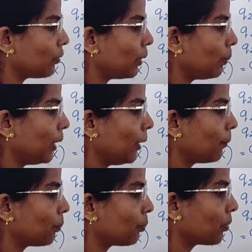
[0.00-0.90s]
will
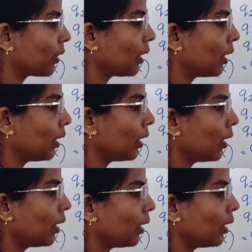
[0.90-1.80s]
be
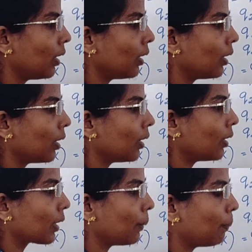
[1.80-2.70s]

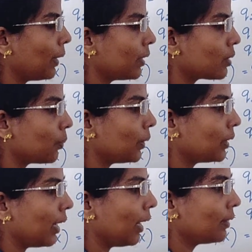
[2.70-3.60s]
replaced
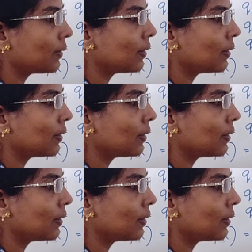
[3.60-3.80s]
with x